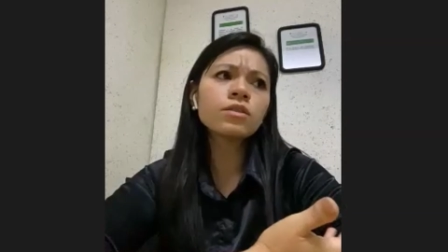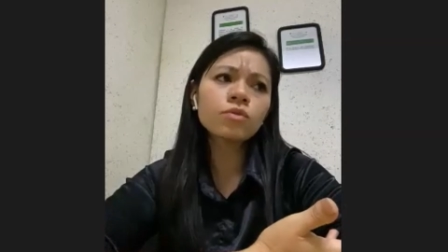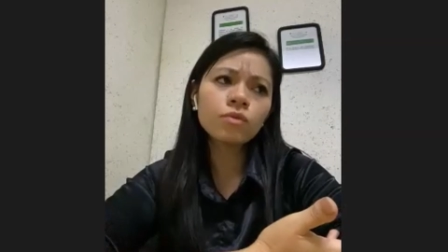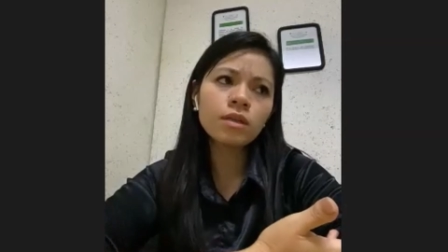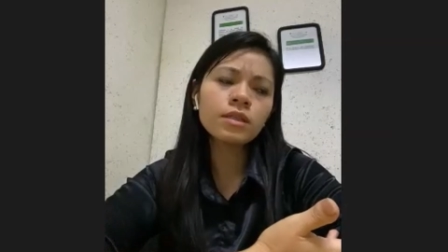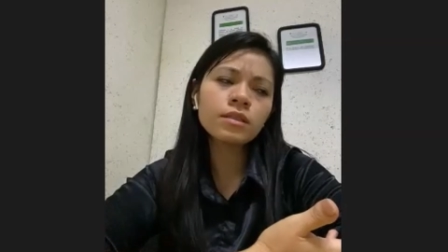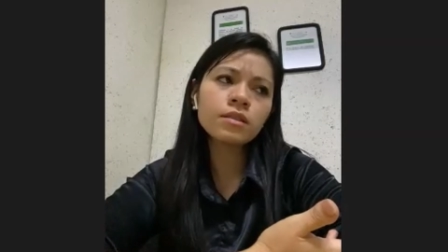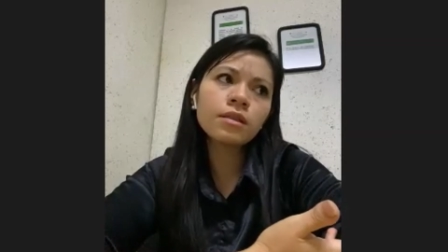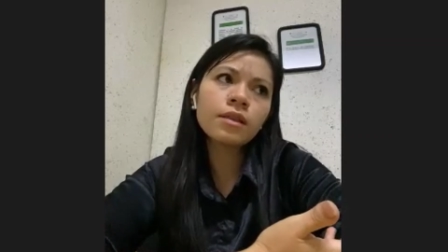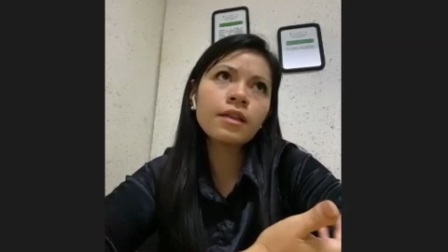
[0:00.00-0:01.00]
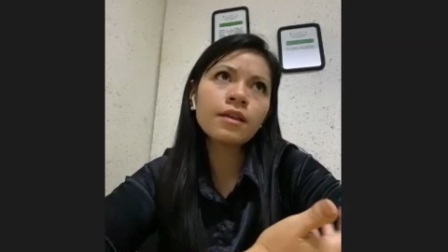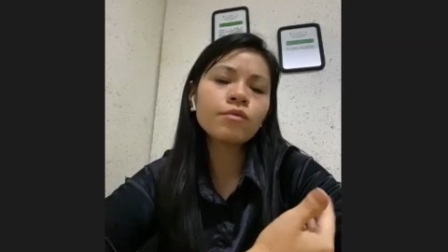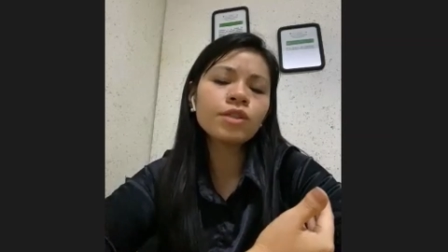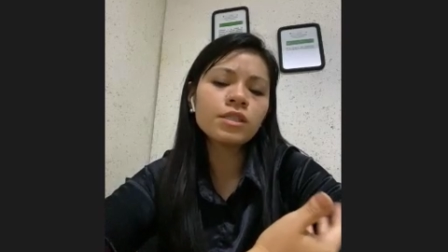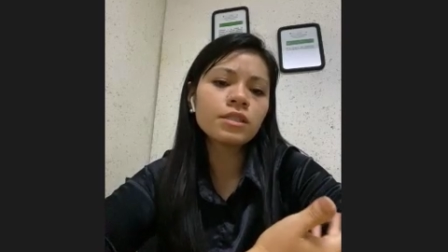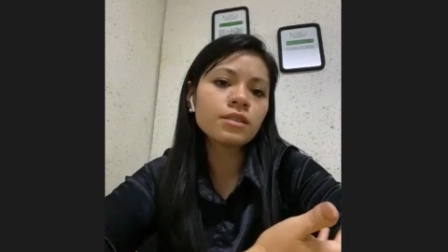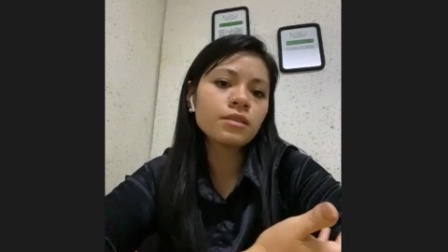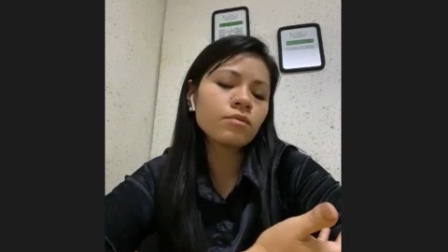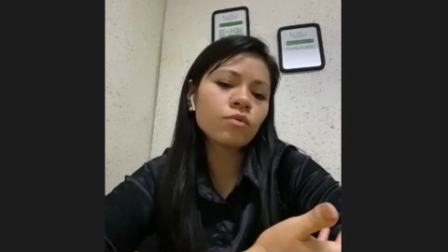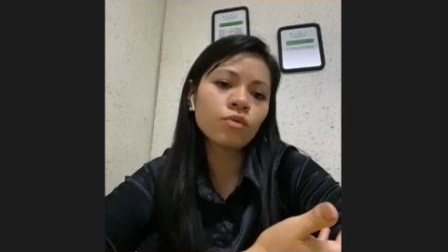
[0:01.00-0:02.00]
is is the language is
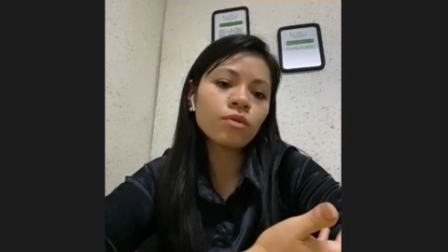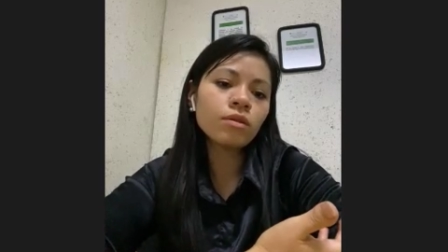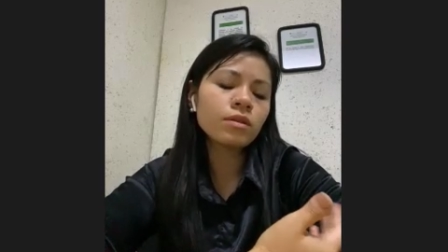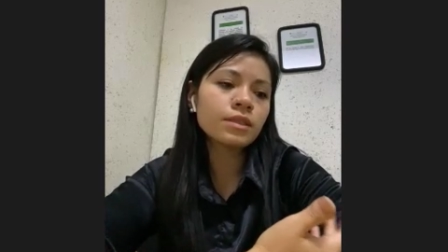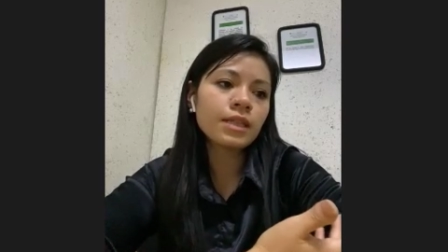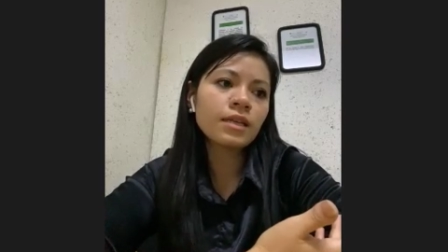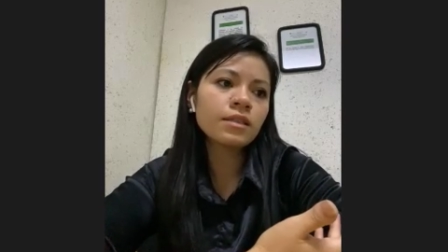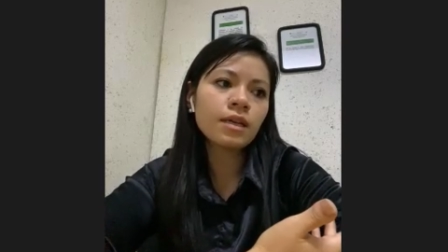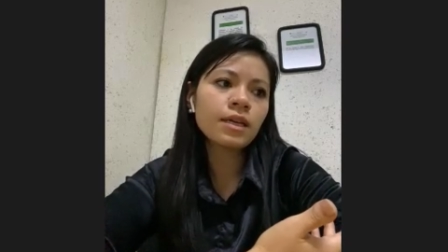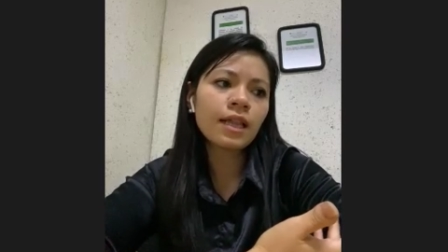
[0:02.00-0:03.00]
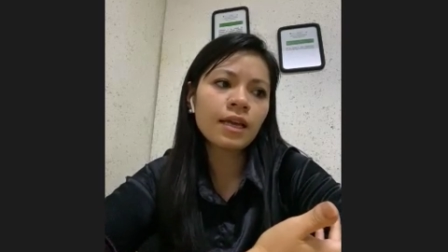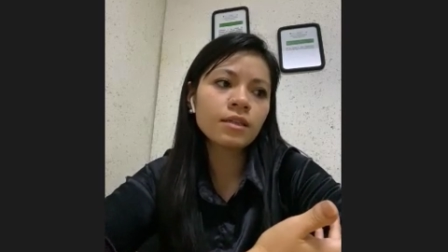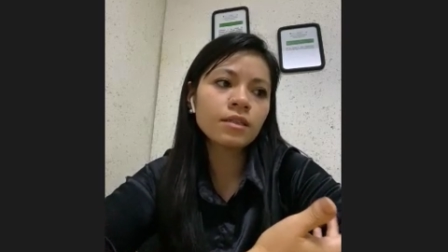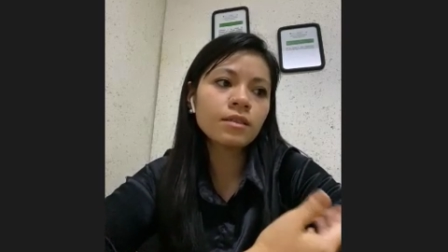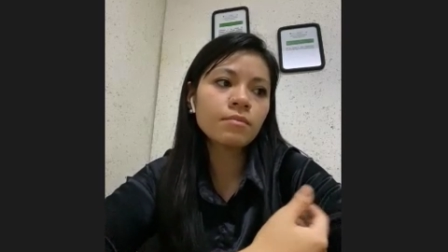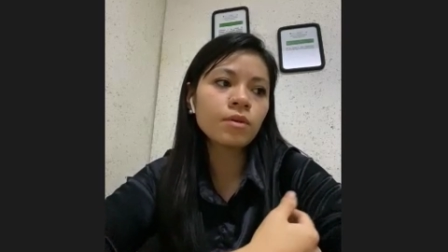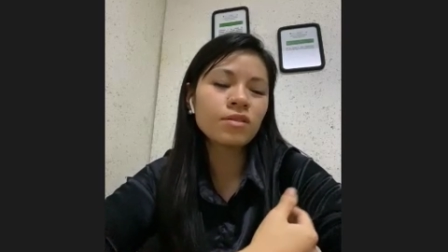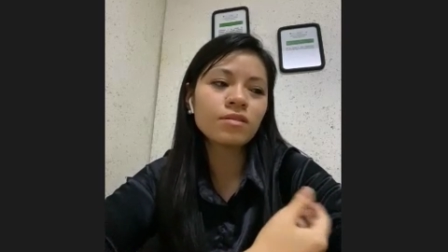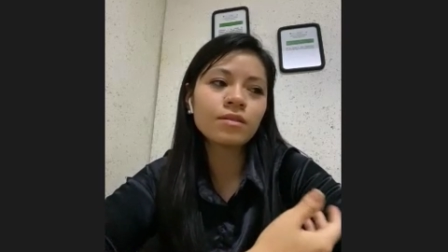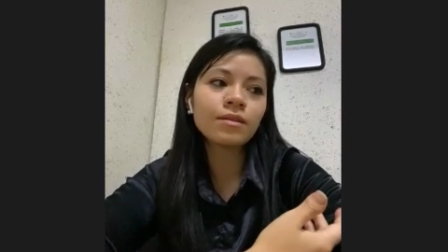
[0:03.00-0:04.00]
good it's nice i like it
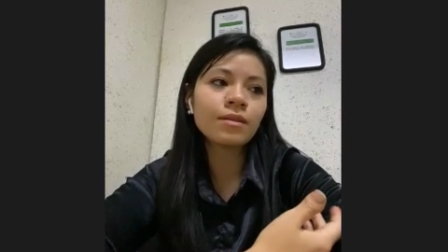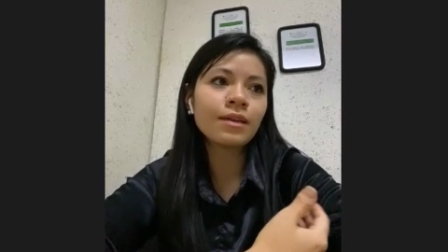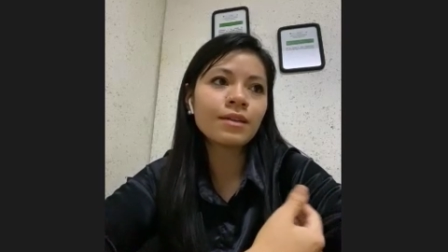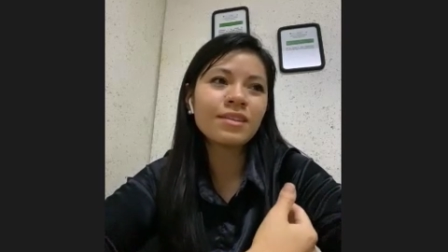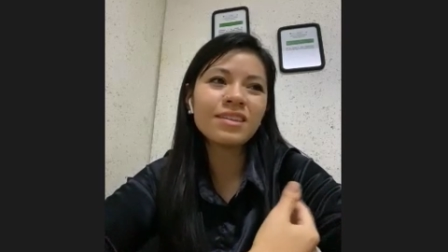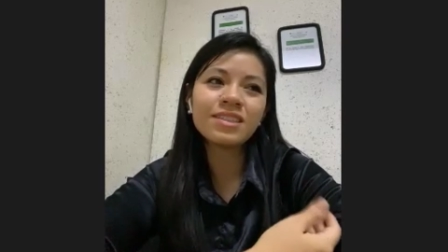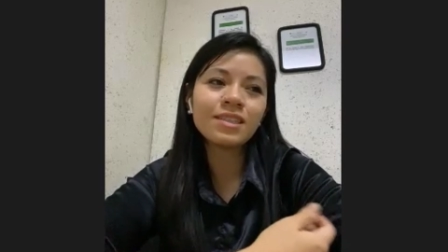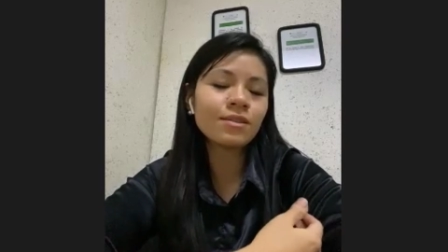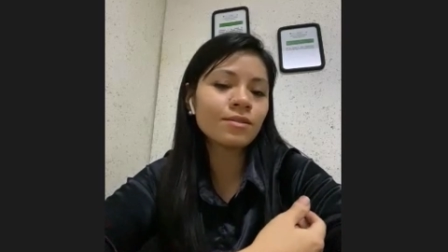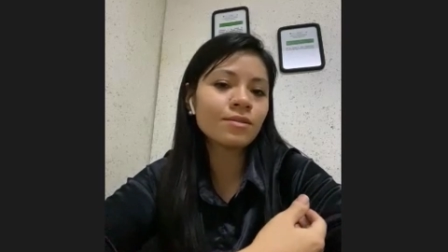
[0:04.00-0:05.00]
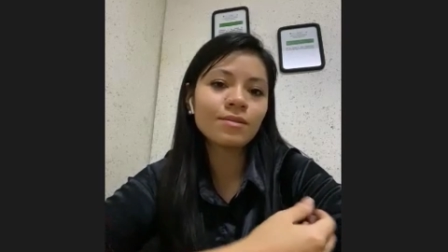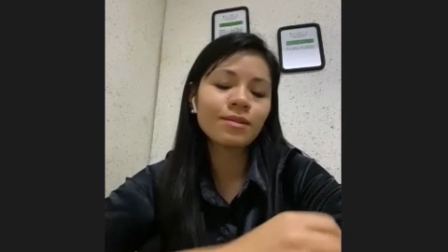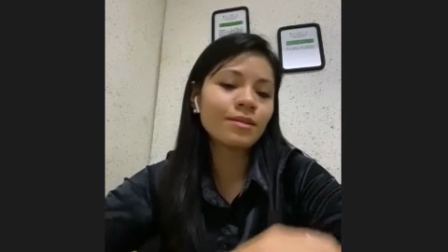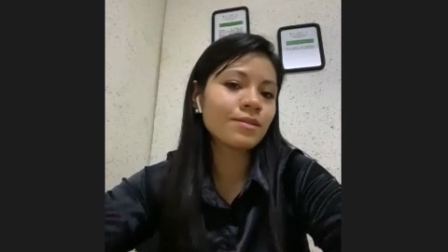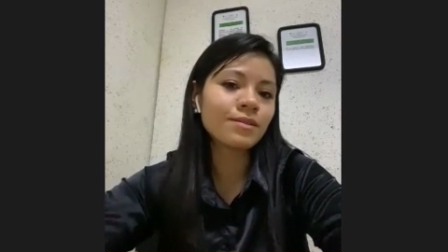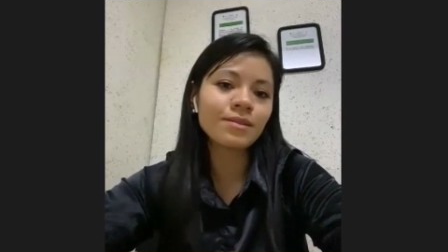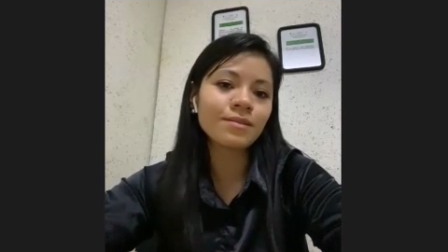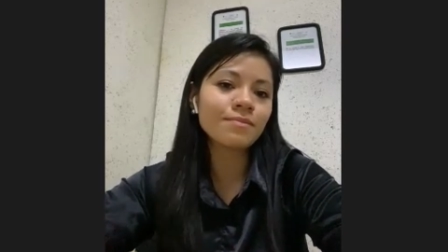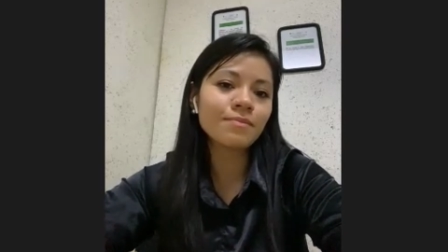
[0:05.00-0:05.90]
but the teachers uh,